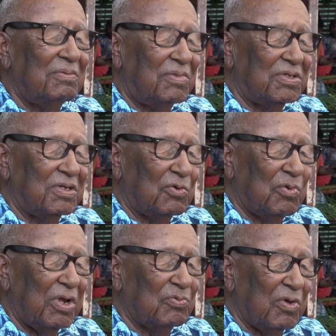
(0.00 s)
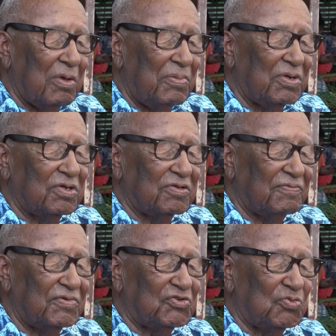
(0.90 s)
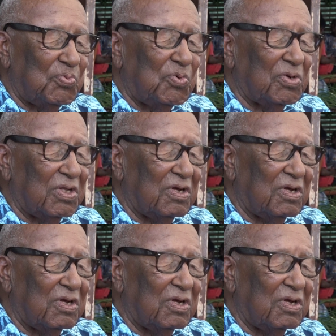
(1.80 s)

but did quite well because of the support I